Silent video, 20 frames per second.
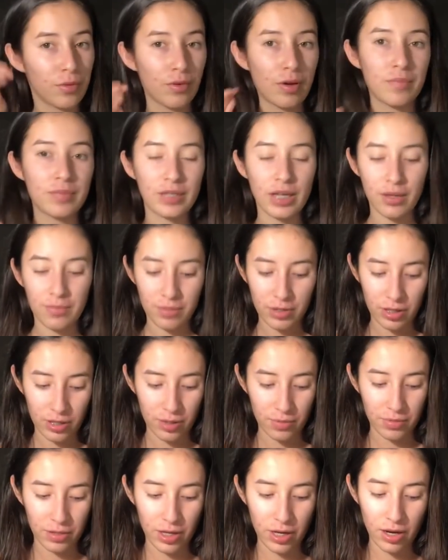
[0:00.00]
the website and put it
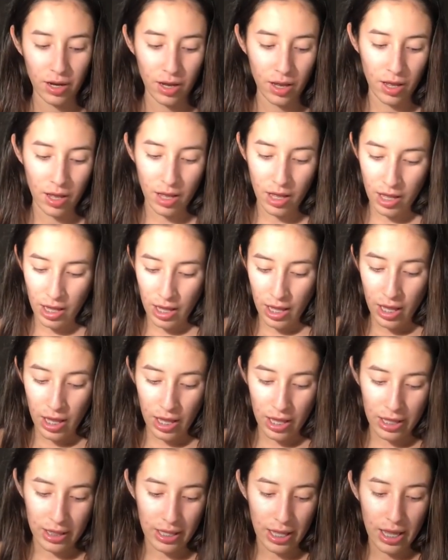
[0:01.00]
up there.
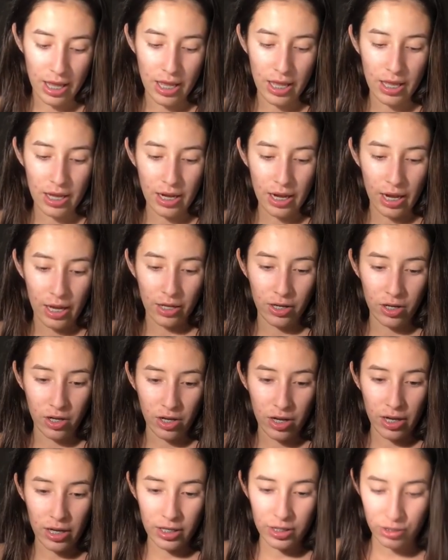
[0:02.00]
And then I
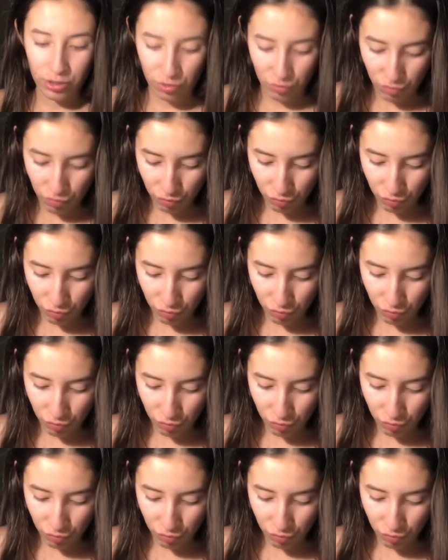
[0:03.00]
got